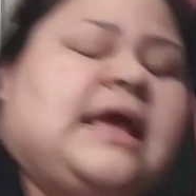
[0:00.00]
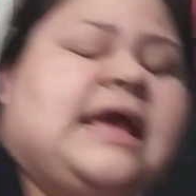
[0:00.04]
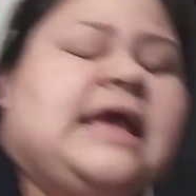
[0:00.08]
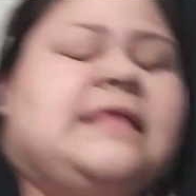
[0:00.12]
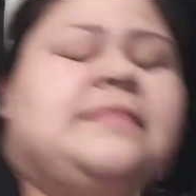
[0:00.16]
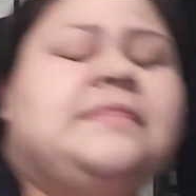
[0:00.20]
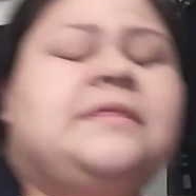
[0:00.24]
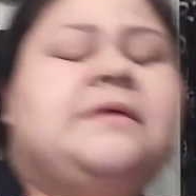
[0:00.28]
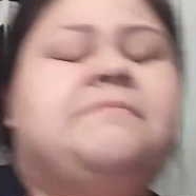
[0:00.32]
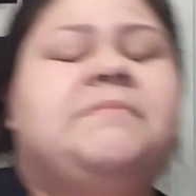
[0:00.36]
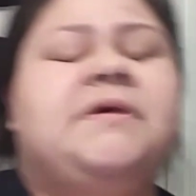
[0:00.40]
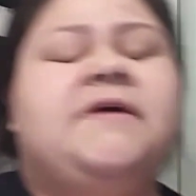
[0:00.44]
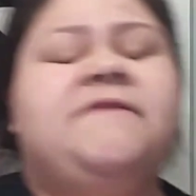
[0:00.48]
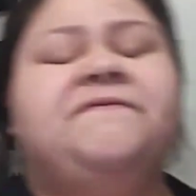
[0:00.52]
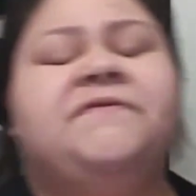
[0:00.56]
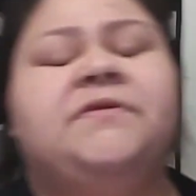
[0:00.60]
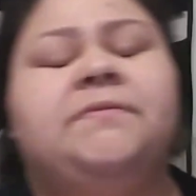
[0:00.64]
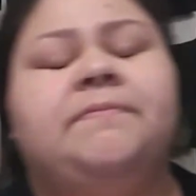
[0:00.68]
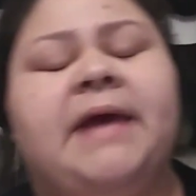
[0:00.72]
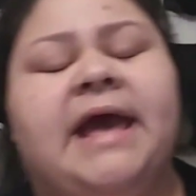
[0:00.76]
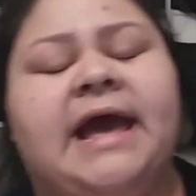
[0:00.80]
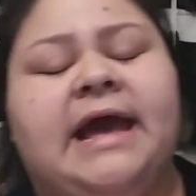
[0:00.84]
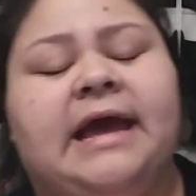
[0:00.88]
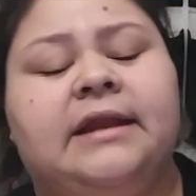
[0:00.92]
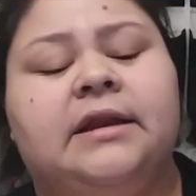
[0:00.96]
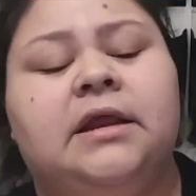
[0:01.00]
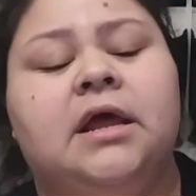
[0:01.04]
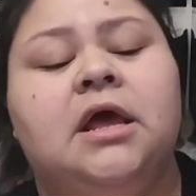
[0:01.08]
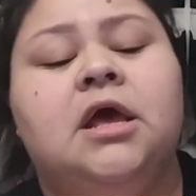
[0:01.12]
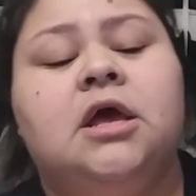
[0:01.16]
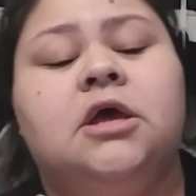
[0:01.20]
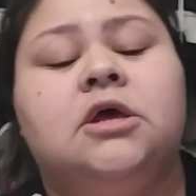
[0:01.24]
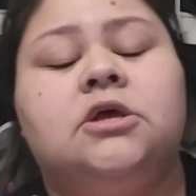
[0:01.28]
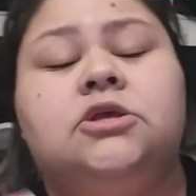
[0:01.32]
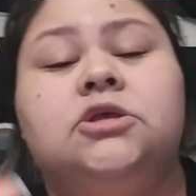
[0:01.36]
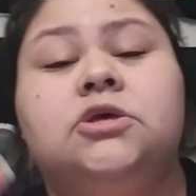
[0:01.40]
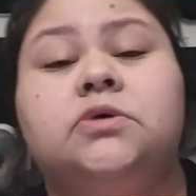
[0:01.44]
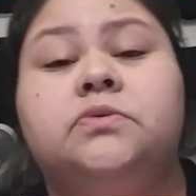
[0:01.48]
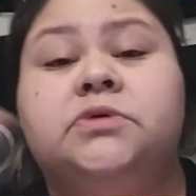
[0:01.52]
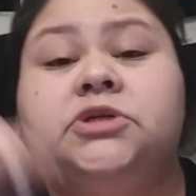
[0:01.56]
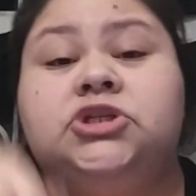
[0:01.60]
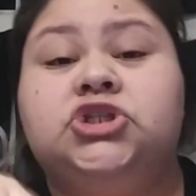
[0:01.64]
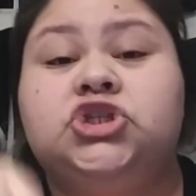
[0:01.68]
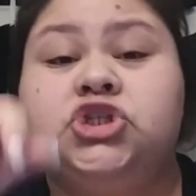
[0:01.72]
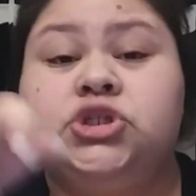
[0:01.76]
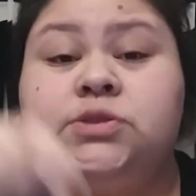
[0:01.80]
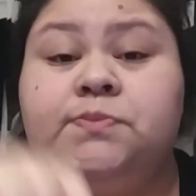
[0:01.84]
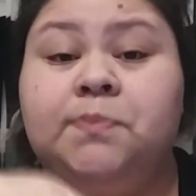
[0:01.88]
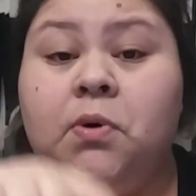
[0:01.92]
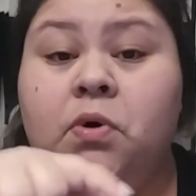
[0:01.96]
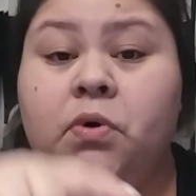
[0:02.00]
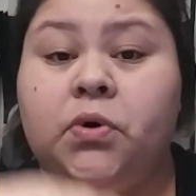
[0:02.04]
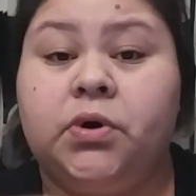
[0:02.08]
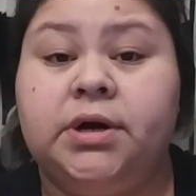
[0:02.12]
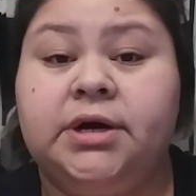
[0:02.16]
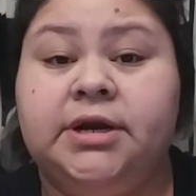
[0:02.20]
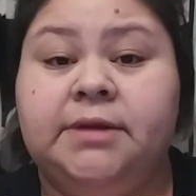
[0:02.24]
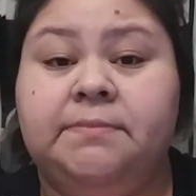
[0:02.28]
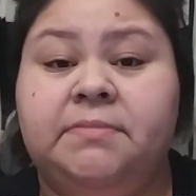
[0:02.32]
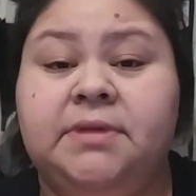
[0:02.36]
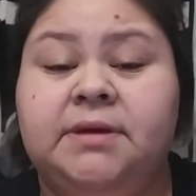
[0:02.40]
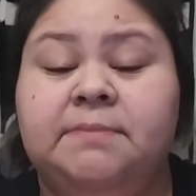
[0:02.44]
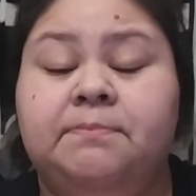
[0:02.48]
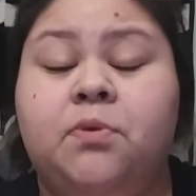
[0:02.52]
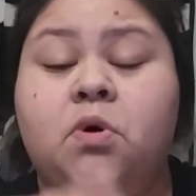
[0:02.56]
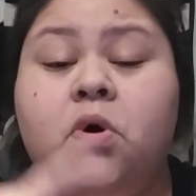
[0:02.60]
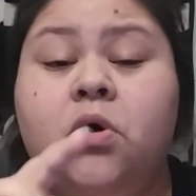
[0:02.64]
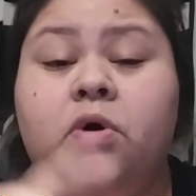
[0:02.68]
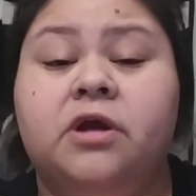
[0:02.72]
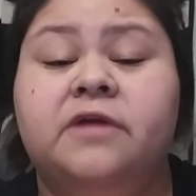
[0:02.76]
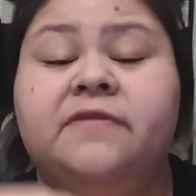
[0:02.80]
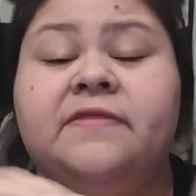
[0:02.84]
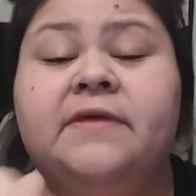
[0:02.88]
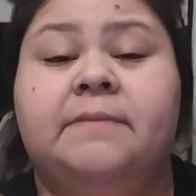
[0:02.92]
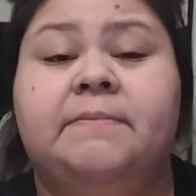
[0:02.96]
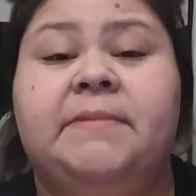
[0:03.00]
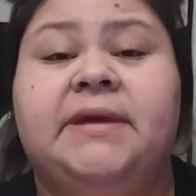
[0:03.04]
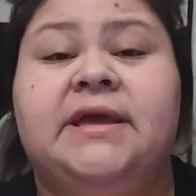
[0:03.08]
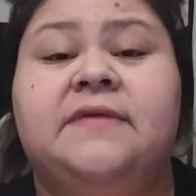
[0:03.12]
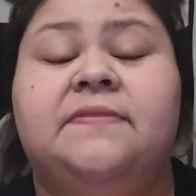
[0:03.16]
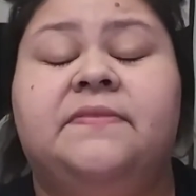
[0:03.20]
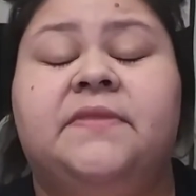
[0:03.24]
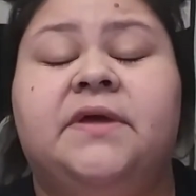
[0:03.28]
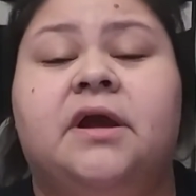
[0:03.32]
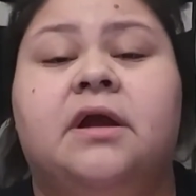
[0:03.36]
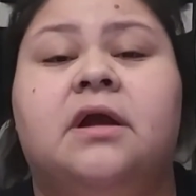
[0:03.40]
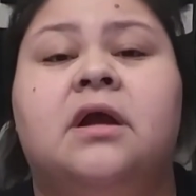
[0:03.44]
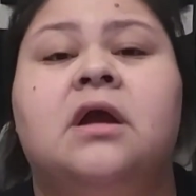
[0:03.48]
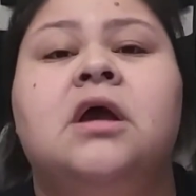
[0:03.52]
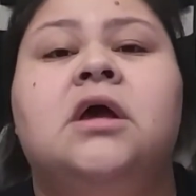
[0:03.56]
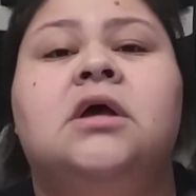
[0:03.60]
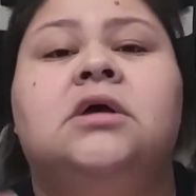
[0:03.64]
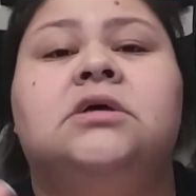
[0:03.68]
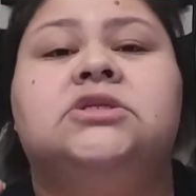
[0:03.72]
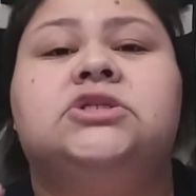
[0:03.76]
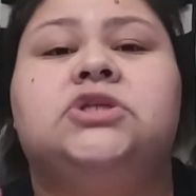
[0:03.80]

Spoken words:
in the muffin pan, you would just pour them in there.